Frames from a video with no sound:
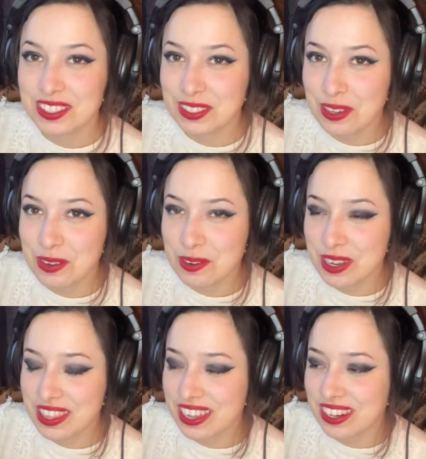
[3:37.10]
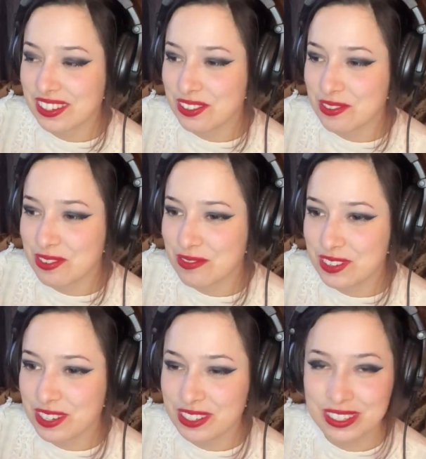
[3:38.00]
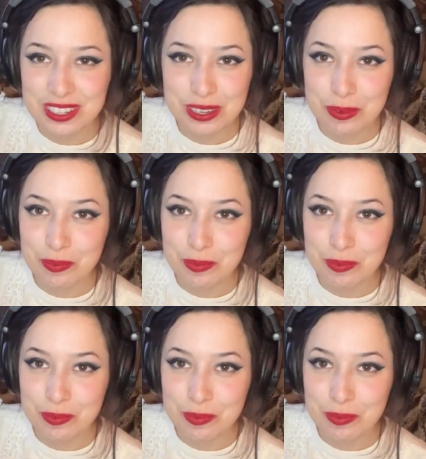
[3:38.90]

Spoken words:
So that is your first